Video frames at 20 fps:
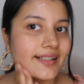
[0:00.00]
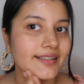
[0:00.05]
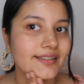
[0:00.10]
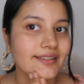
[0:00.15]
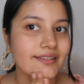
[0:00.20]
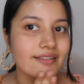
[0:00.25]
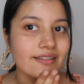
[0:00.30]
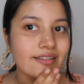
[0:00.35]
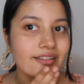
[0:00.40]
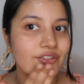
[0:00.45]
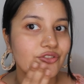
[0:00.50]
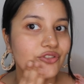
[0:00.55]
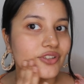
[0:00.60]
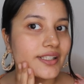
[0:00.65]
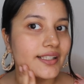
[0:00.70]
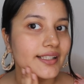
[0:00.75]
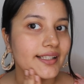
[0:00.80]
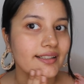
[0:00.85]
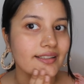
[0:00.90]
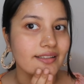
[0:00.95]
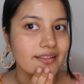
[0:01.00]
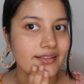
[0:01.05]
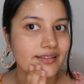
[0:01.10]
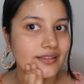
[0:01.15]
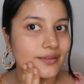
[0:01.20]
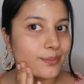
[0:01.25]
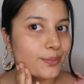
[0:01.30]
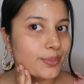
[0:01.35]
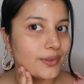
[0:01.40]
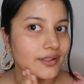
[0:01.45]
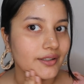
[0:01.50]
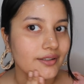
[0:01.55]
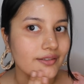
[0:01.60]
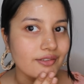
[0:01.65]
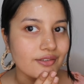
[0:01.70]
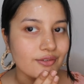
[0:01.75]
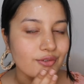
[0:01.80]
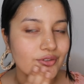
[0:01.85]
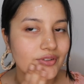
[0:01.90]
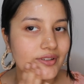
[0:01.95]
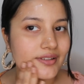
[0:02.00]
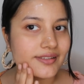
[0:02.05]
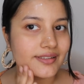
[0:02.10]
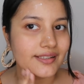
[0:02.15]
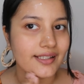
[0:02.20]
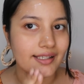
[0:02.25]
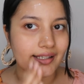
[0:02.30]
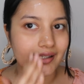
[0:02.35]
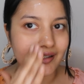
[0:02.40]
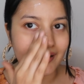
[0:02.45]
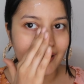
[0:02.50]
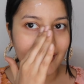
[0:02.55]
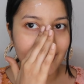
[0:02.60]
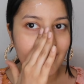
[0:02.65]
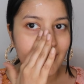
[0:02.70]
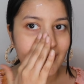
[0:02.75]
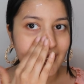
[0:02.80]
It literally like disappears into the skin.